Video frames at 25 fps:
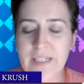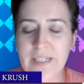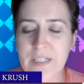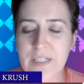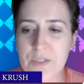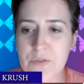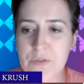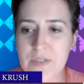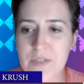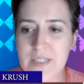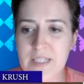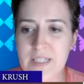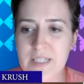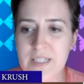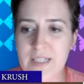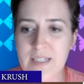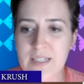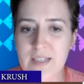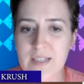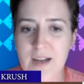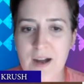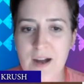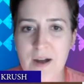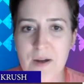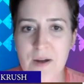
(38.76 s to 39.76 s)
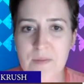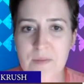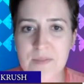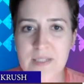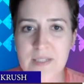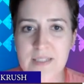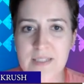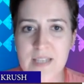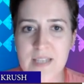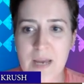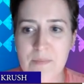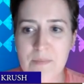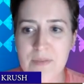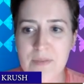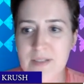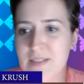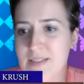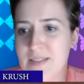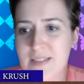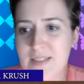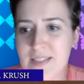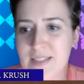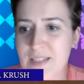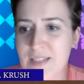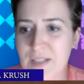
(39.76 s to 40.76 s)
interested since I'm a
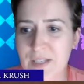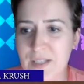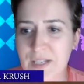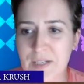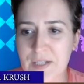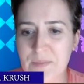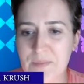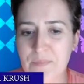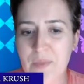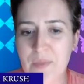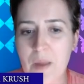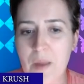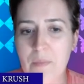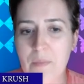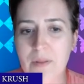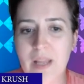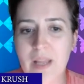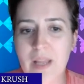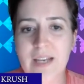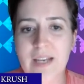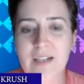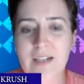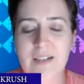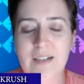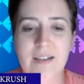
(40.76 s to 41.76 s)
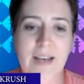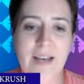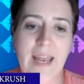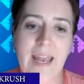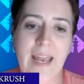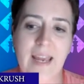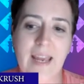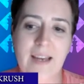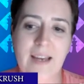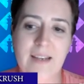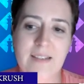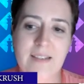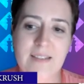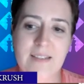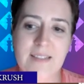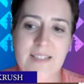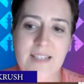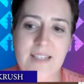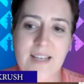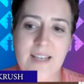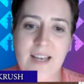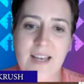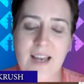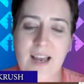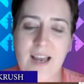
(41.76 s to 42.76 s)
Sicilian player, and
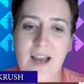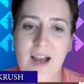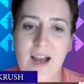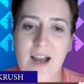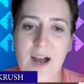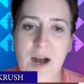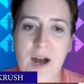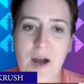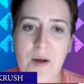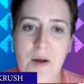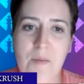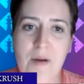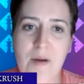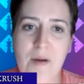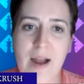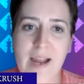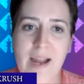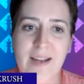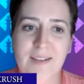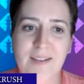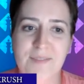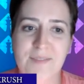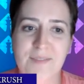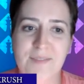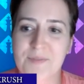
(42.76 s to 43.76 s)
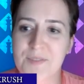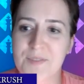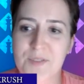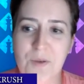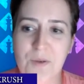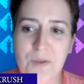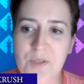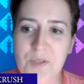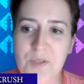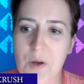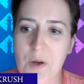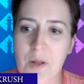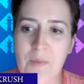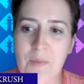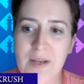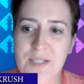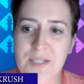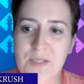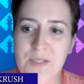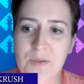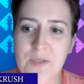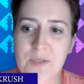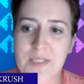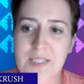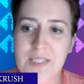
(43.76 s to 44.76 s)
I told all my
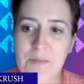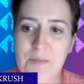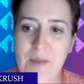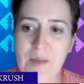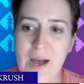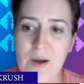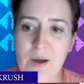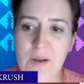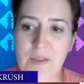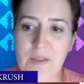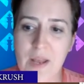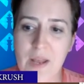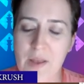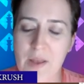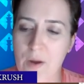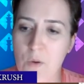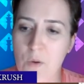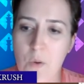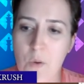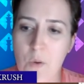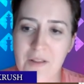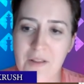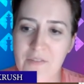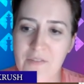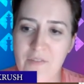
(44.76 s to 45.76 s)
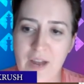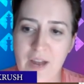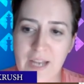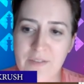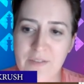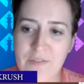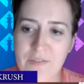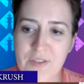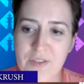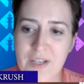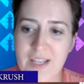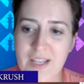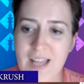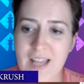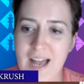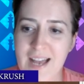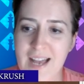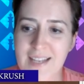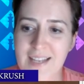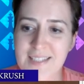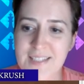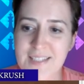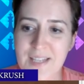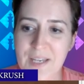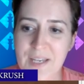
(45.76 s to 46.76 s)
students about it that qualified for the
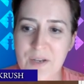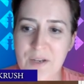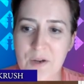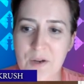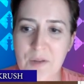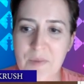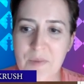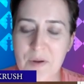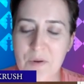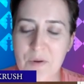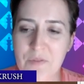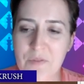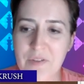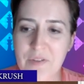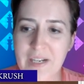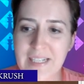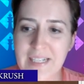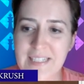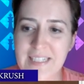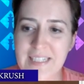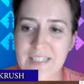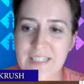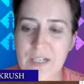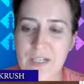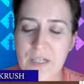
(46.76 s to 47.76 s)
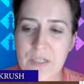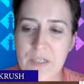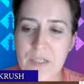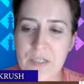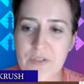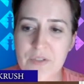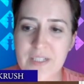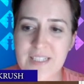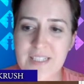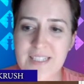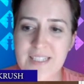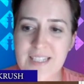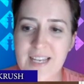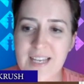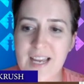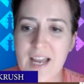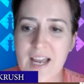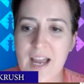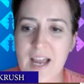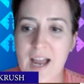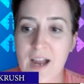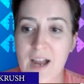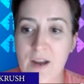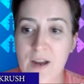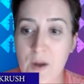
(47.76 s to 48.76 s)
class, like all my over 1800s.
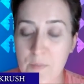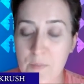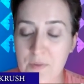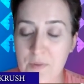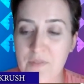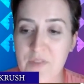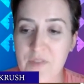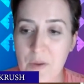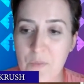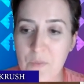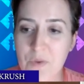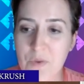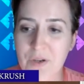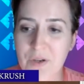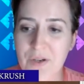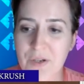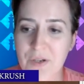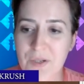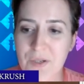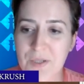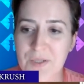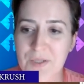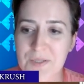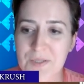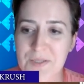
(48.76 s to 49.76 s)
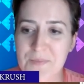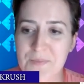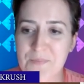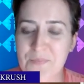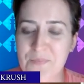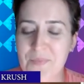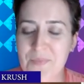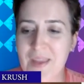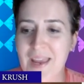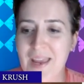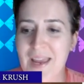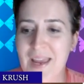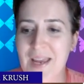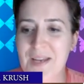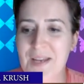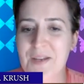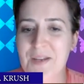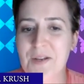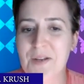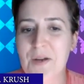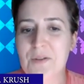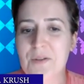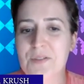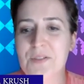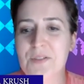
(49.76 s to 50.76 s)
A couple of them were girls, you
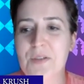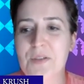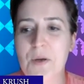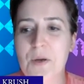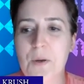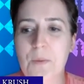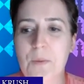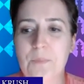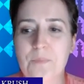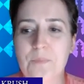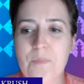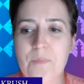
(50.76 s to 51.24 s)
know. So